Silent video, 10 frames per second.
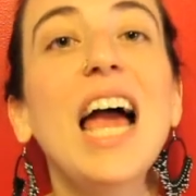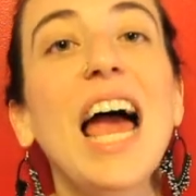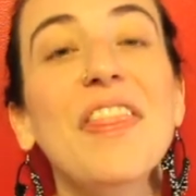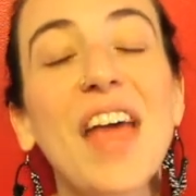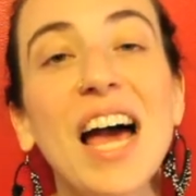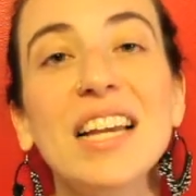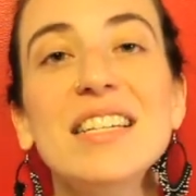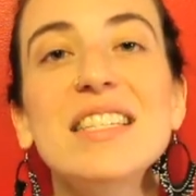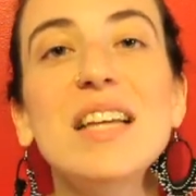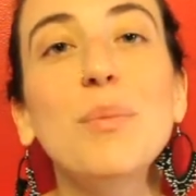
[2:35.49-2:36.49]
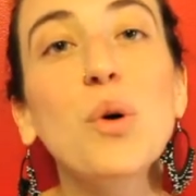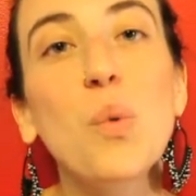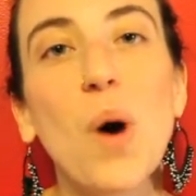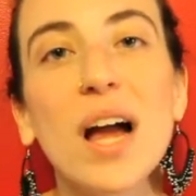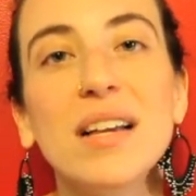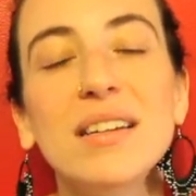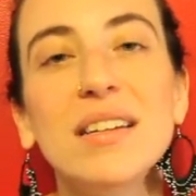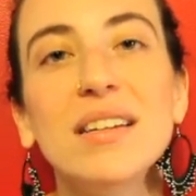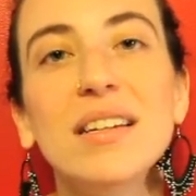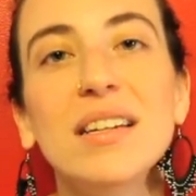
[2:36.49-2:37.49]
And that is, number
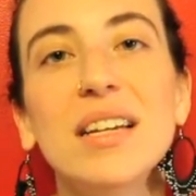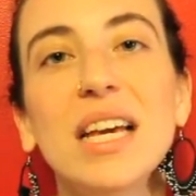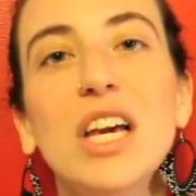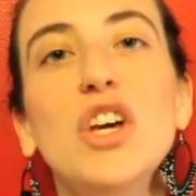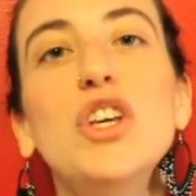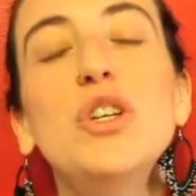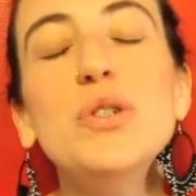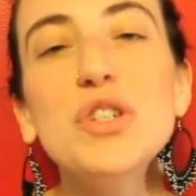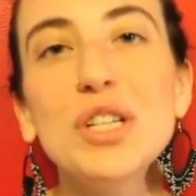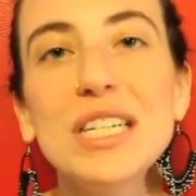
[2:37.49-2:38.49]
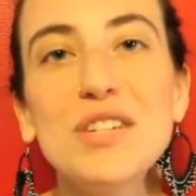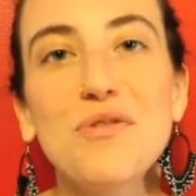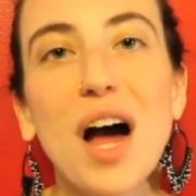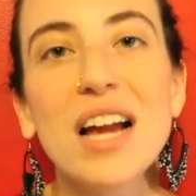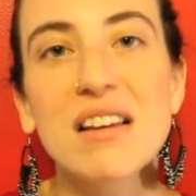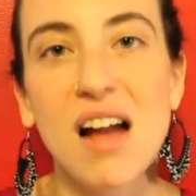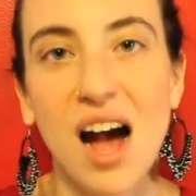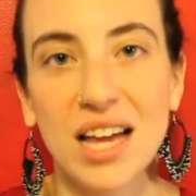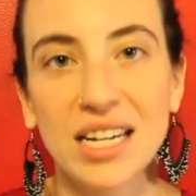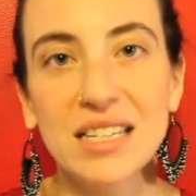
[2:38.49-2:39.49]
one, usually divine
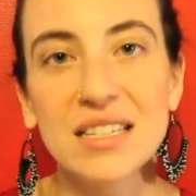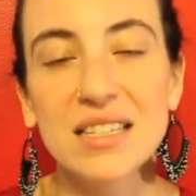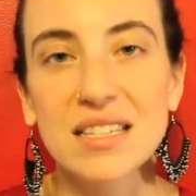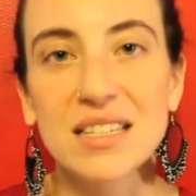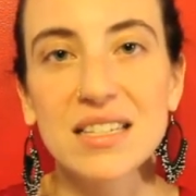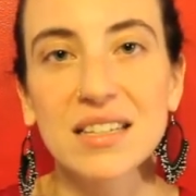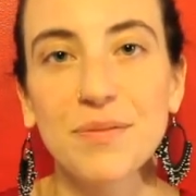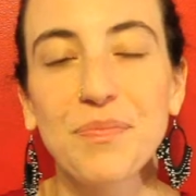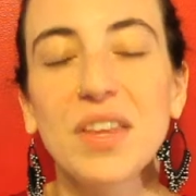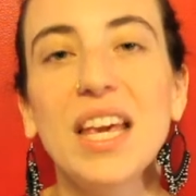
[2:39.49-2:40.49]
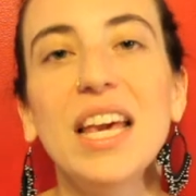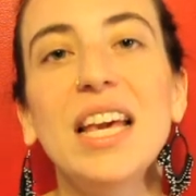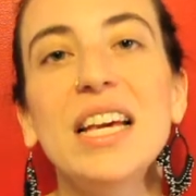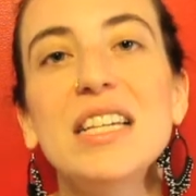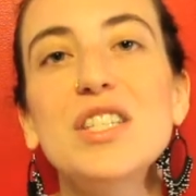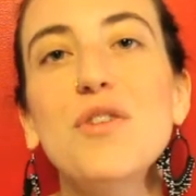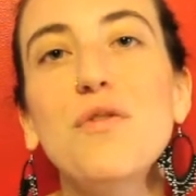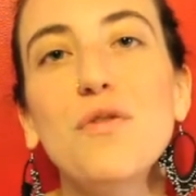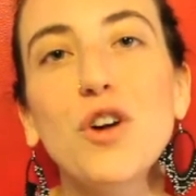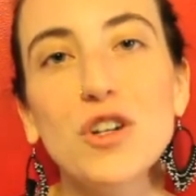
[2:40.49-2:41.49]
guidance is the
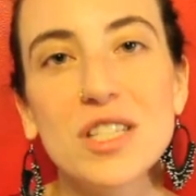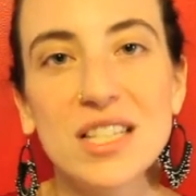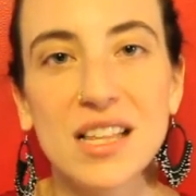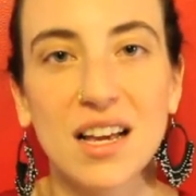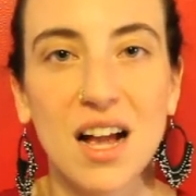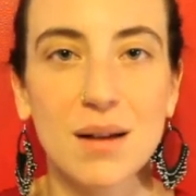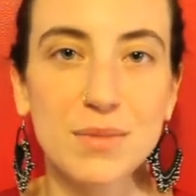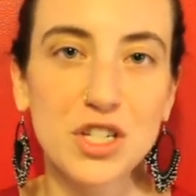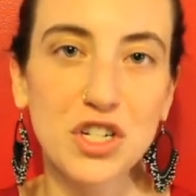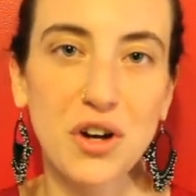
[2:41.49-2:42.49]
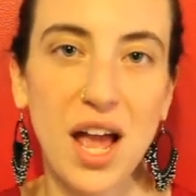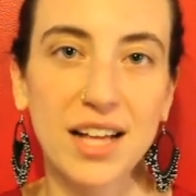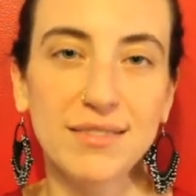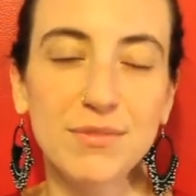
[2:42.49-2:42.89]
first thing that comes to your head.